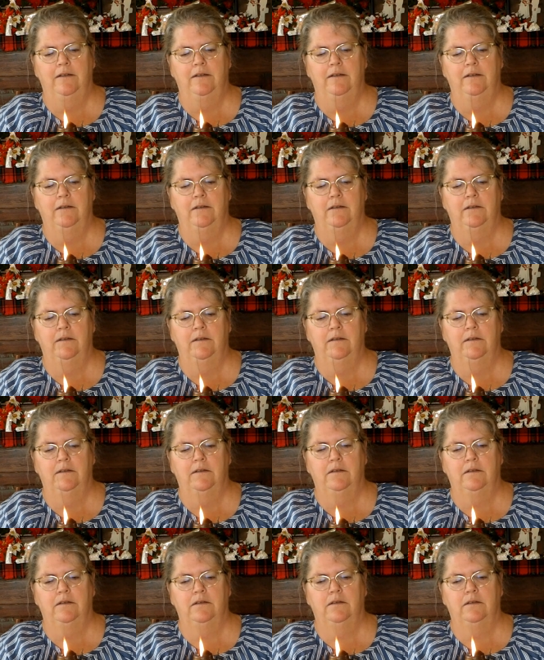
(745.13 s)

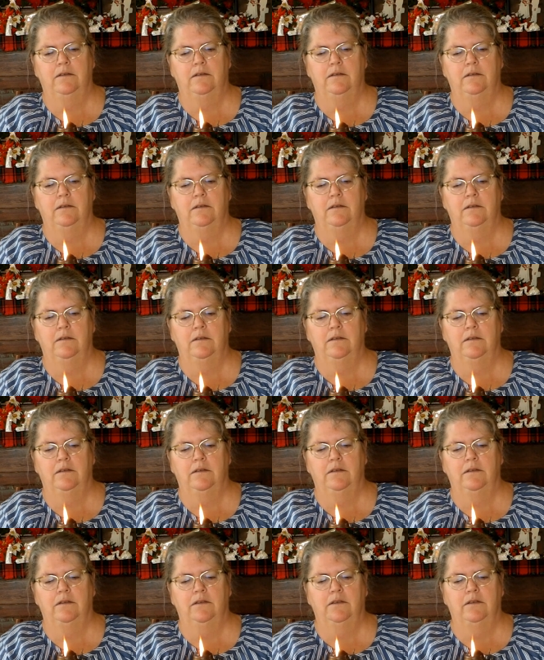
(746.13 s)

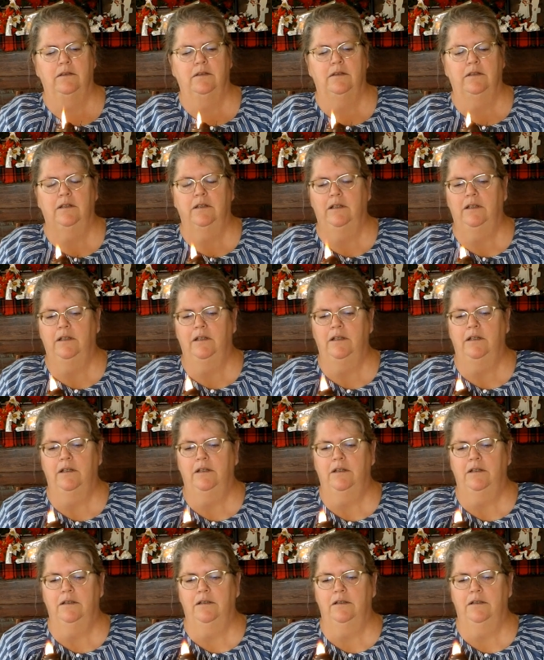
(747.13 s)

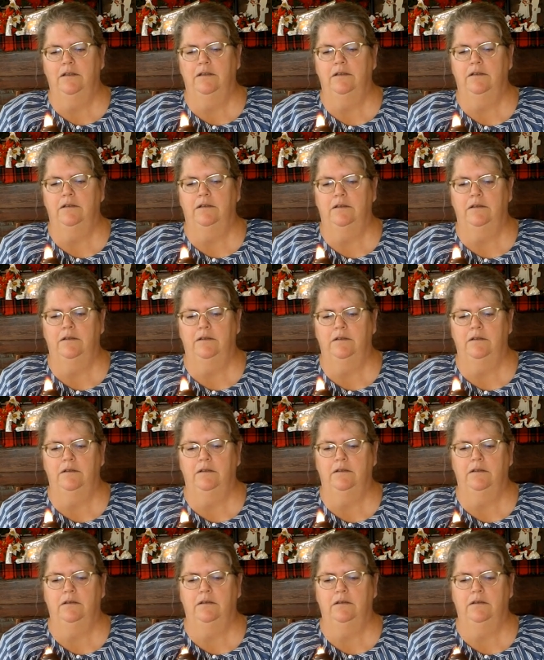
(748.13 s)
(silence)